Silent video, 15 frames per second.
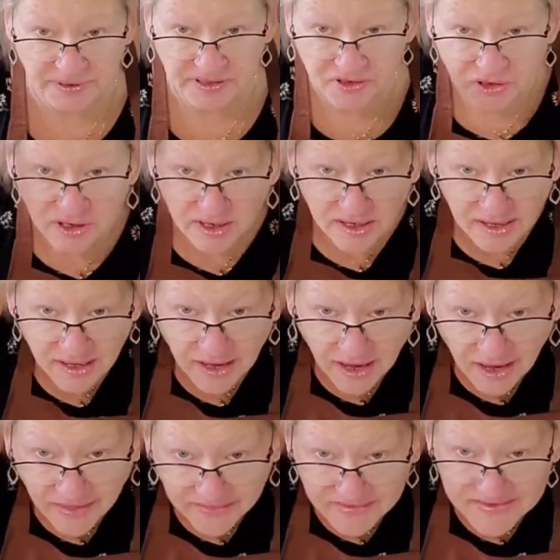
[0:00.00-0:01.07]
But look,
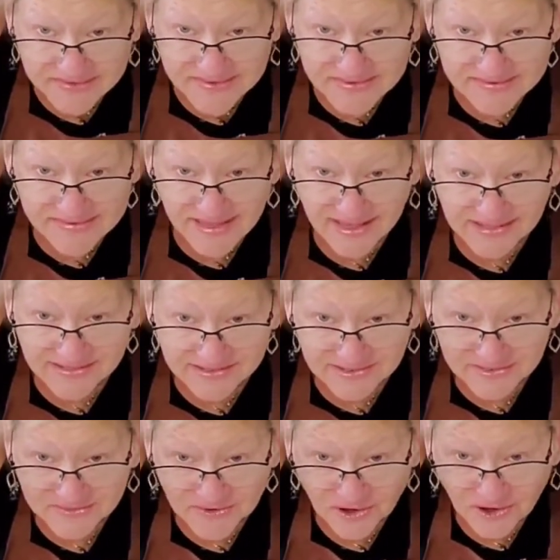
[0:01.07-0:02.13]
this is that
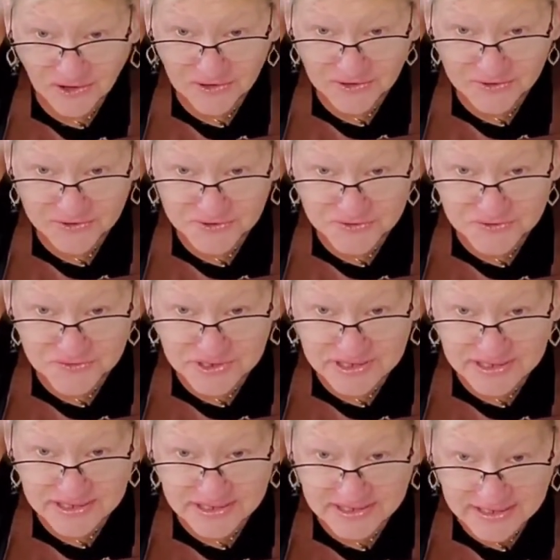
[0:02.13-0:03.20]
little Dollar
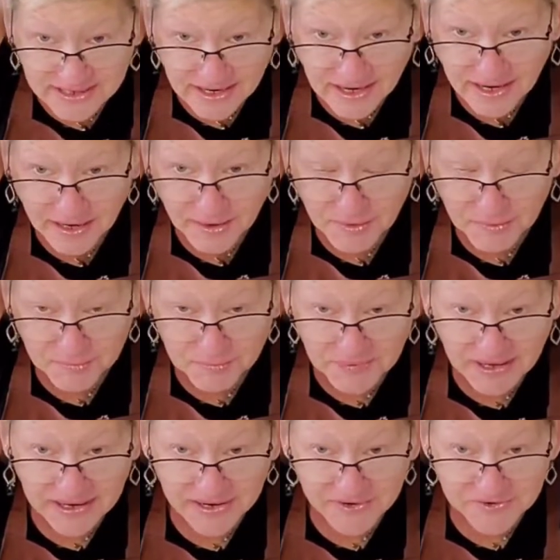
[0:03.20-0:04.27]
Tree um,
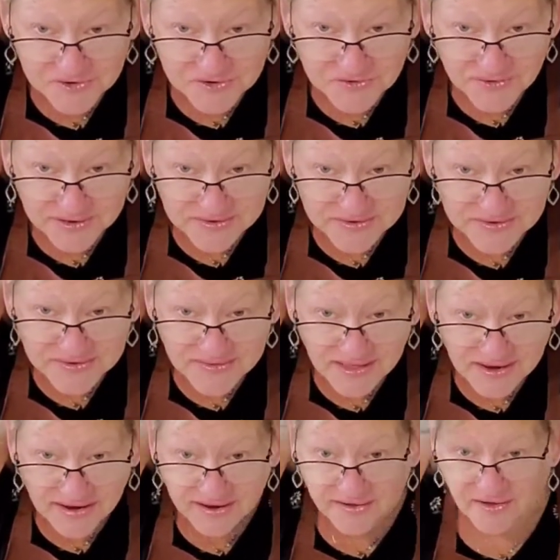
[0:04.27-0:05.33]
hair scrunchie
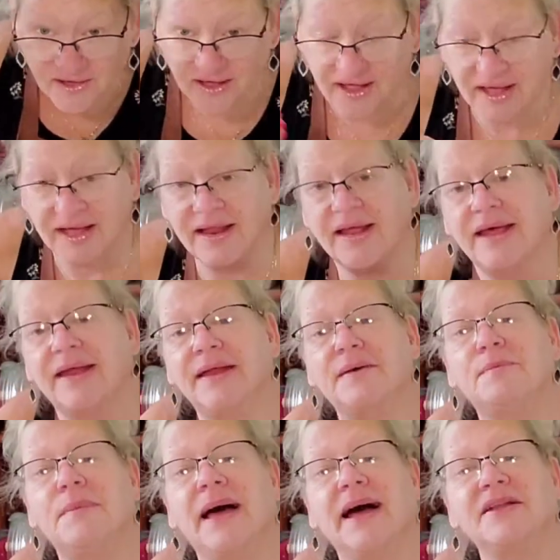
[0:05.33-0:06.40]
that I got and
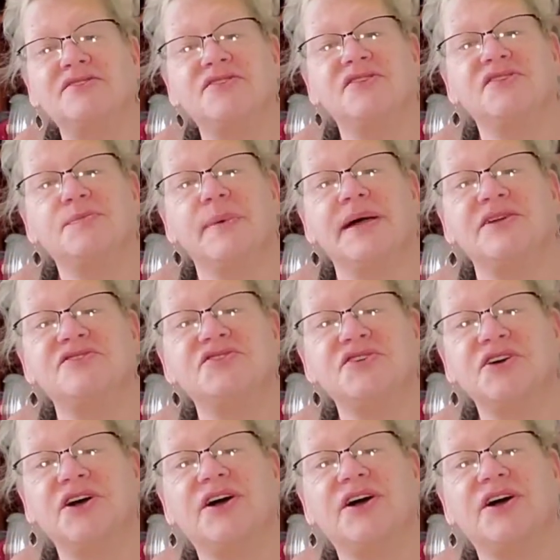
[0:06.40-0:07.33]
it matches my shirt.